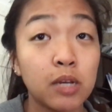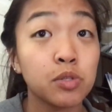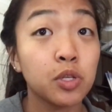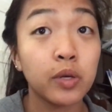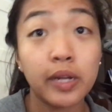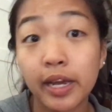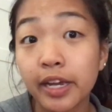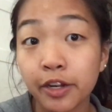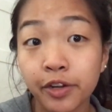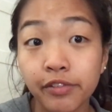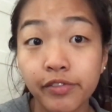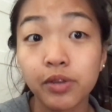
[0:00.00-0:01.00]
I was good at
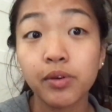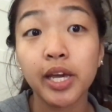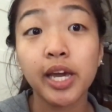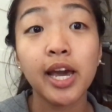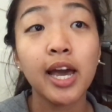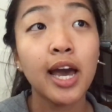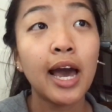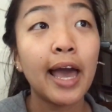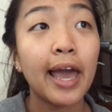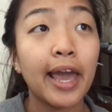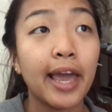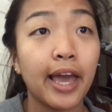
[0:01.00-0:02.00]
interviewing
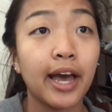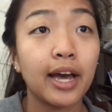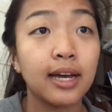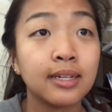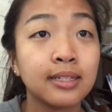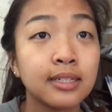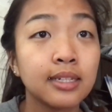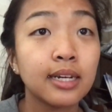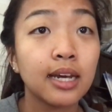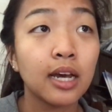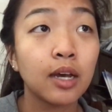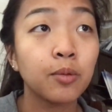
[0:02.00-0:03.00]
and
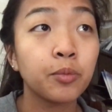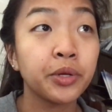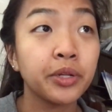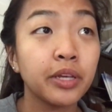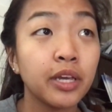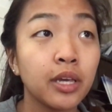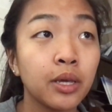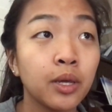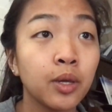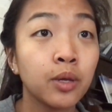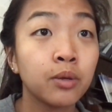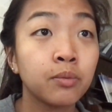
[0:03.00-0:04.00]

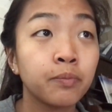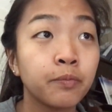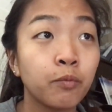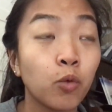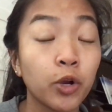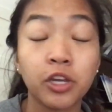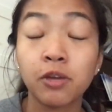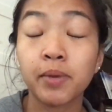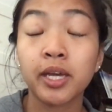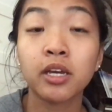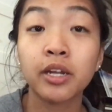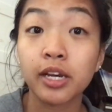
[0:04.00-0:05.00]
really working
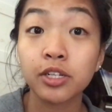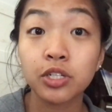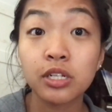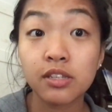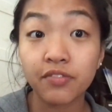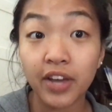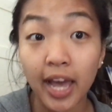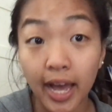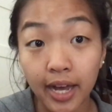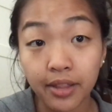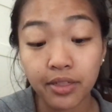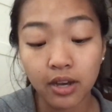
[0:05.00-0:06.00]
my connections if I
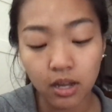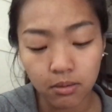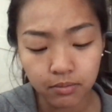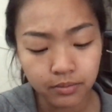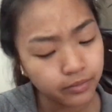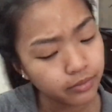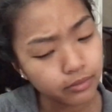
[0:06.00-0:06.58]
had them.